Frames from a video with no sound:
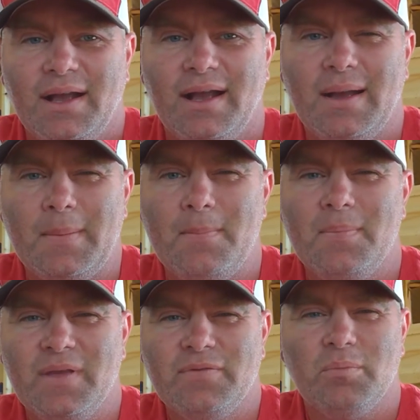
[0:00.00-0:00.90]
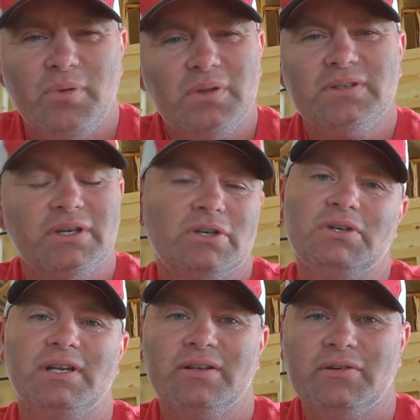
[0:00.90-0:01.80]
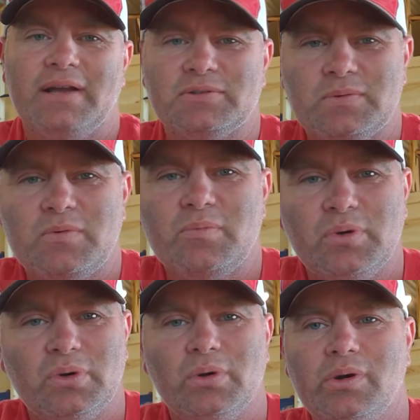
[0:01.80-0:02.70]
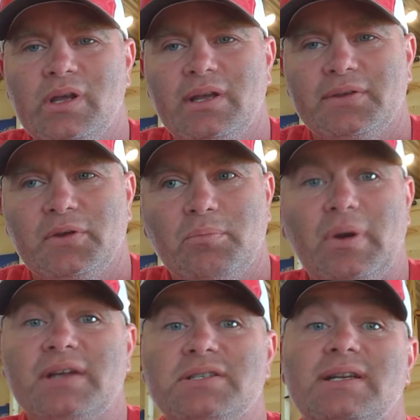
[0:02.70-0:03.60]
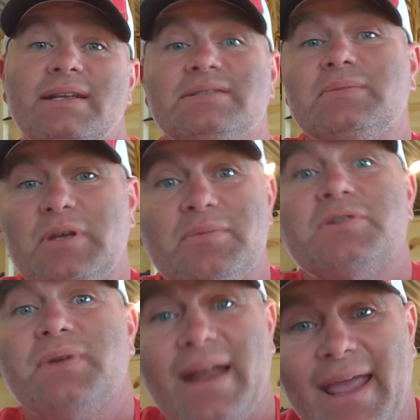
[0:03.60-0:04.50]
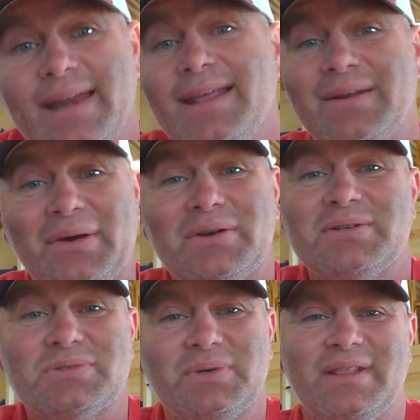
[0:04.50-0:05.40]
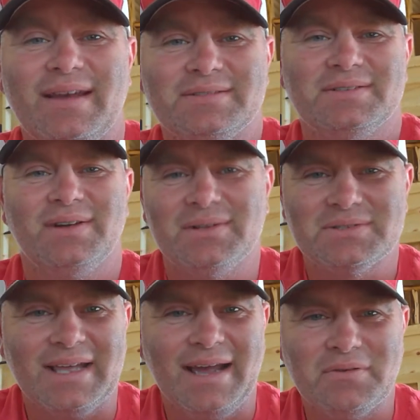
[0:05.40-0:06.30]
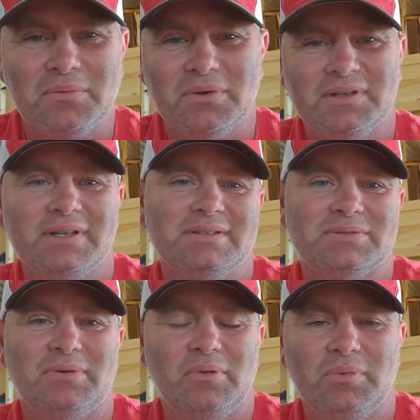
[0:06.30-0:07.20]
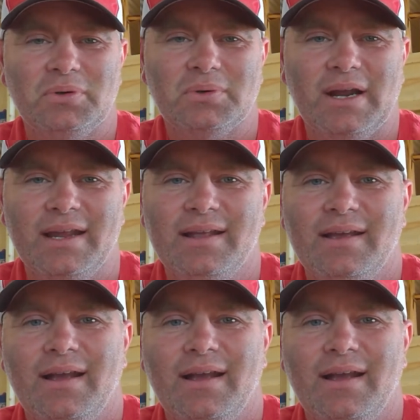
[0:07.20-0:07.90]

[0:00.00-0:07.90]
If you're building a good in-ground swimming pool, your budget needs to be between $80,000 and $120,000 to have a really good swimming pool, right?